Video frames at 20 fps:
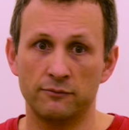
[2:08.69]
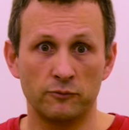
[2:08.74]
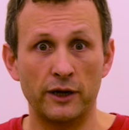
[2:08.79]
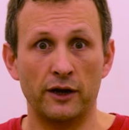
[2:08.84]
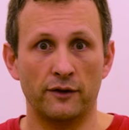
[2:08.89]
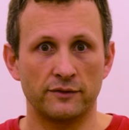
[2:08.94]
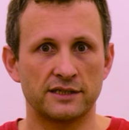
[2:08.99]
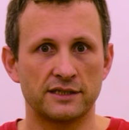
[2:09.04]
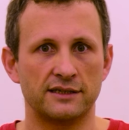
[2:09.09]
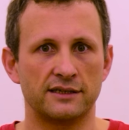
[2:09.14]

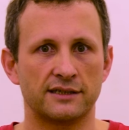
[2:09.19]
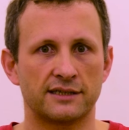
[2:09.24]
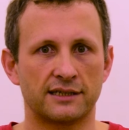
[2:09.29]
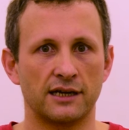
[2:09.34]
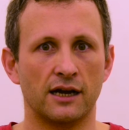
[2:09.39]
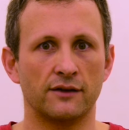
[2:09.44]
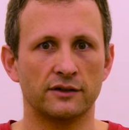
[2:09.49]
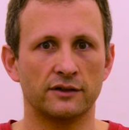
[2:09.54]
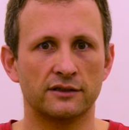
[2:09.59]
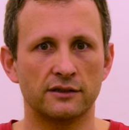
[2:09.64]
we obviously
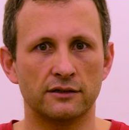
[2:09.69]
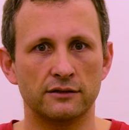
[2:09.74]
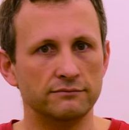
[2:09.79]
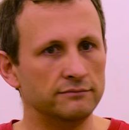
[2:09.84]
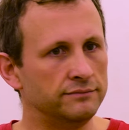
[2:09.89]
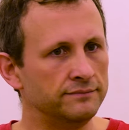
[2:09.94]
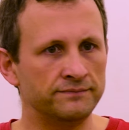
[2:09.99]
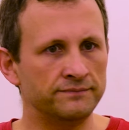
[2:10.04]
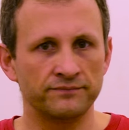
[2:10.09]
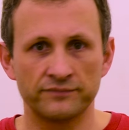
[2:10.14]
discovered
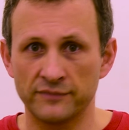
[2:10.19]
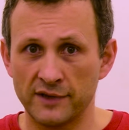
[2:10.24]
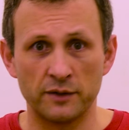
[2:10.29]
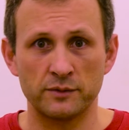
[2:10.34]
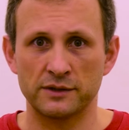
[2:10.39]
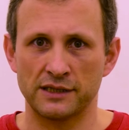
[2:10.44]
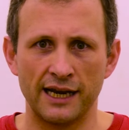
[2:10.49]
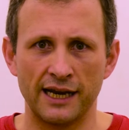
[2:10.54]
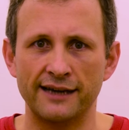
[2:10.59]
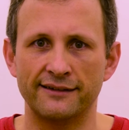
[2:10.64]
that
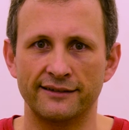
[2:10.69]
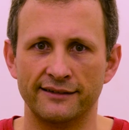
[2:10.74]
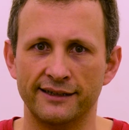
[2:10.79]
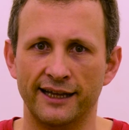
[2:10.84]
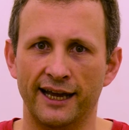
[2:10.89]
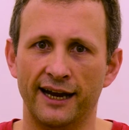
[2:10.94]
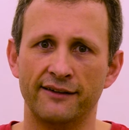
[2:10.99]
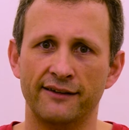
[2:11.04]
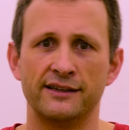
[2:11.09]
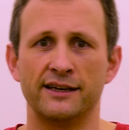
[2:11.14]
there was lead
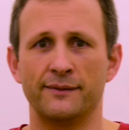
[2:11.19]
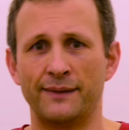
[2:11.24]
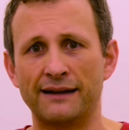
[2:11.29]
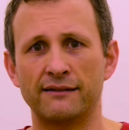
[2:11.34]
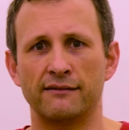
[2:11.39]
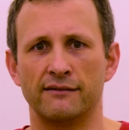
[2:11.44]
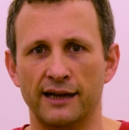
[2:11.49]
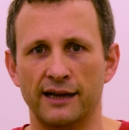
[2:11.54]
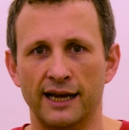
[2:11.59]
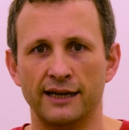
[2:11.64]
in there, and the
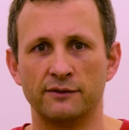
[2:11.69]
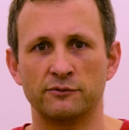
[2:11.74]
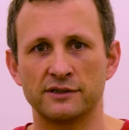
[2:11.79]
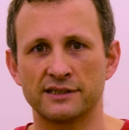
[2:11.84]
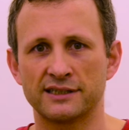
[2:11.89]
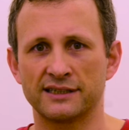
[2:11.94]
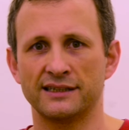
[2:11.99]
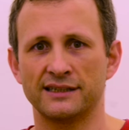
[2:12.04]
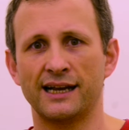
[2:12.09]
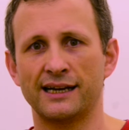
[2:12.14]
amount of lead
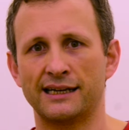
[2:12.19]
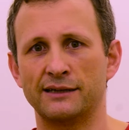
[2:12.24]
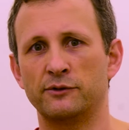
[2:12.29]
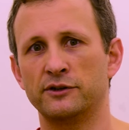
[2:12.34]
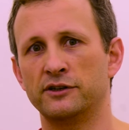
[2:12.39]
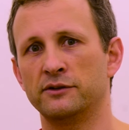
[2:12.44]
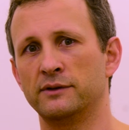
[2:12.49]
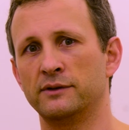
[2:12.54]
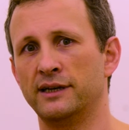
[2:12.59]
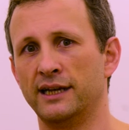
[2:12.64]
was exactly
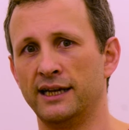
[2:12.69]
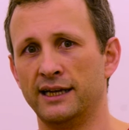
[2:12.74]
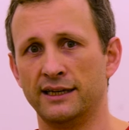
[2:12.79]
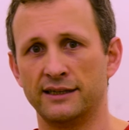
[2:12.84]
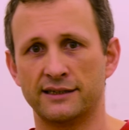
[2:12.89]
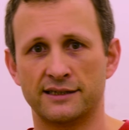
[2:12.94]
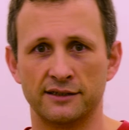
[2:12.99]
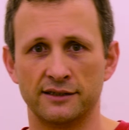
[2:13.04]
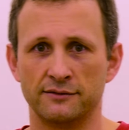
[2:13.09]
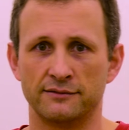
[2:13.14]
what you would
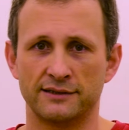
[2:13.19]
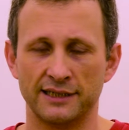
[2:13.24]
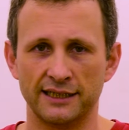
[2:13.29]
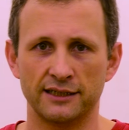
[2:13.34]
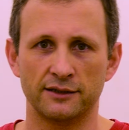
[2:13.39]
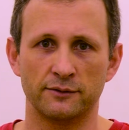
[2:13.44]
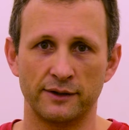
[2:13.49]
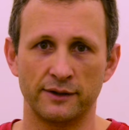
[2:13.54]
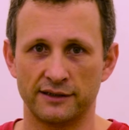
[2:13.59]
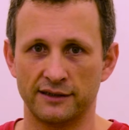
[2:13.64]
need to
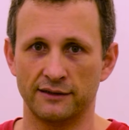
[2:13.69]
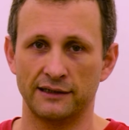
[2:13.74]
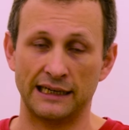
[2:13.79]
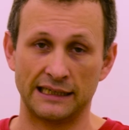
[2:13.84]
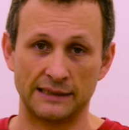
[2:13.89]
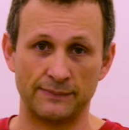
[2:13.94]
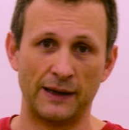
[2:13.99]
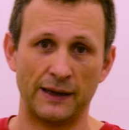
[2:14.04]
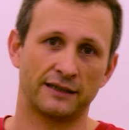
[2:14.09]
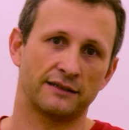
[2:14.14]
deal with the
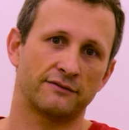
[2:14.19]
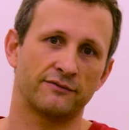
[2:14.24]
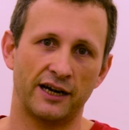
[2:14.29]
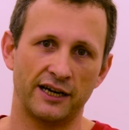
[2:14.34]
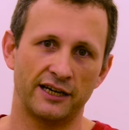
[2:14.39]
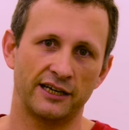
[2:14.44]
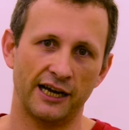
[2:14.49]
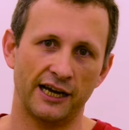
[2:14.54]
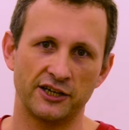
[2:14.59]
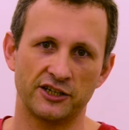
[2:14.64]
expected
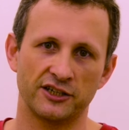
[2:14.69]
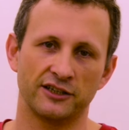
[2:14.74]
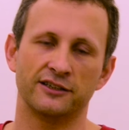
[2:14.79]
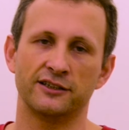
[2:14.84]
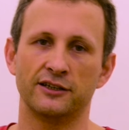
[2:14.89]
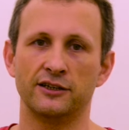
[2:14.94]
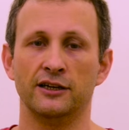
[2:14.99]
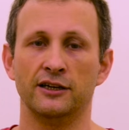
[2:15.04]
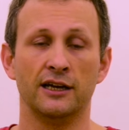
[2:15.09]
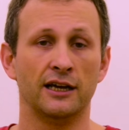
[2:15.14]

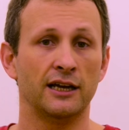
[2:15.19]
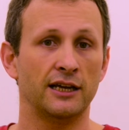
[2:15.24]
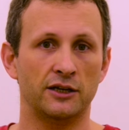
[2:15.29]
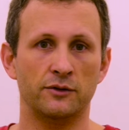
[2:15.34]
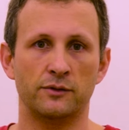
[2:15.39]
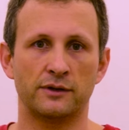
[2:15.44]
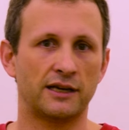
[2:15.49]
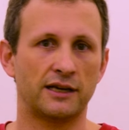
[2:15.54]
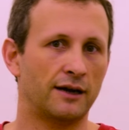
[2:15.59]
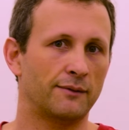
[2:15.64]
radiation that
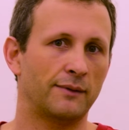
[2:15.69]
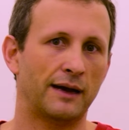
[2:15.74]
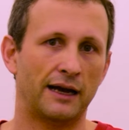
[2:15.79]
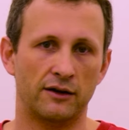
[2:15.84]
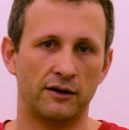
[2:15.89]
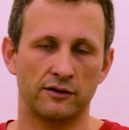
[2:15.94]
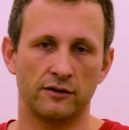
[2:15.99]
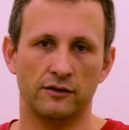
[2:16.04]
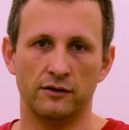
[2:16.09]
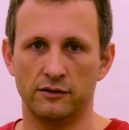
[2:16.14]
you would come
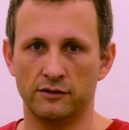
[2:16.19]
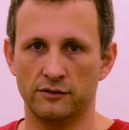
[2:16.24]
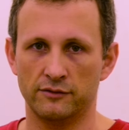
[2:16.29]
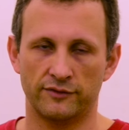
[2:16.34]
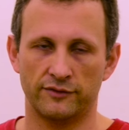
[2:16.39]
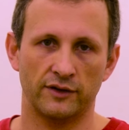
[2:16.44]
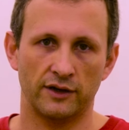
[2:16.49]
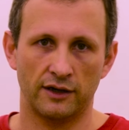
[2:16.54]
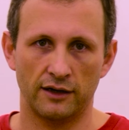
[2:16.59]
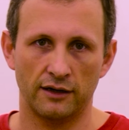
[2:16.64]
out
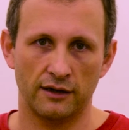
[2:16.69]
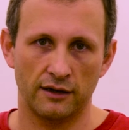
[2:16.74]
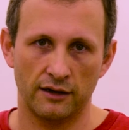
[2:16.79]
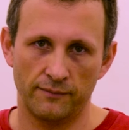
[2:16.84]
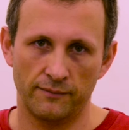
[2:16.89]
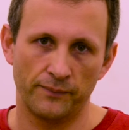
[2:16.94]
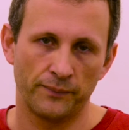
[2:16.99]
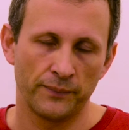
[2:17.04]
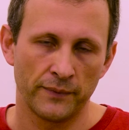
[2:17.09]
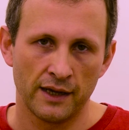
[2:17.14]

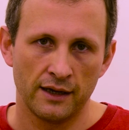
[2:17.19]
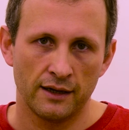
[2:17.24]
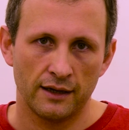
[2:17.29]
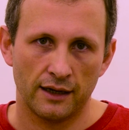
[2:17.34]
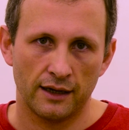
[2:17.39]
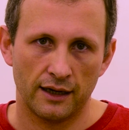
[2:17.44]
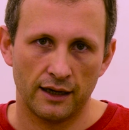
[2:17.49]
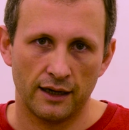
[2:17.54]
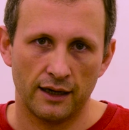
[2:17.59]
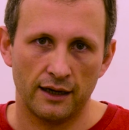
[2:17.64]

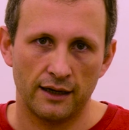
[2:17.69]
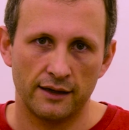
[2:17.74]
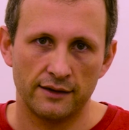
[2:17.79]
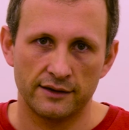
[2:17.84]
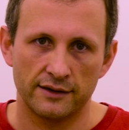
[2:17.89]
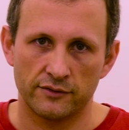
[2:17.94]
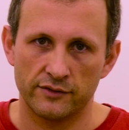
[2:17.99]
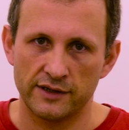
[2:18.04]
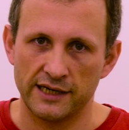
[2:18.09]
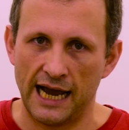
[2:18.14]

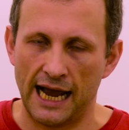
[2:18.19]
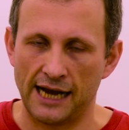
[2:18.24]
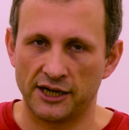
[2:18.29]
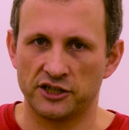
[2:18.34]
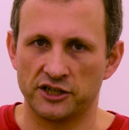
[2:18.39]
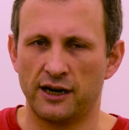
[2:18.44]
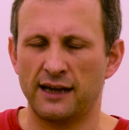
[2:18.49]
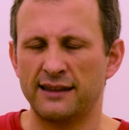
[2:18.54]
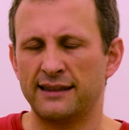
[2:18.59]
of the reaction.